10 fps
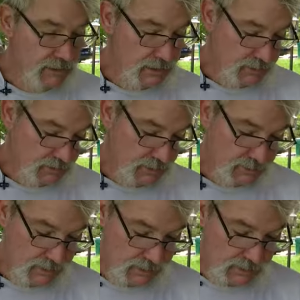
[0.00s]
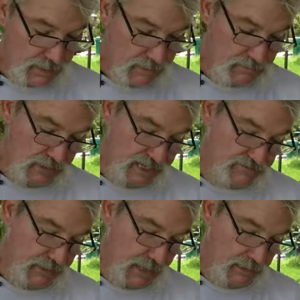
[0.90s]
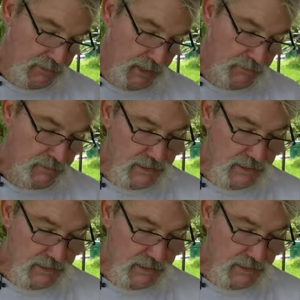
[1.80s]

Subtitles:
weeks, 3 weeks, if that, a couple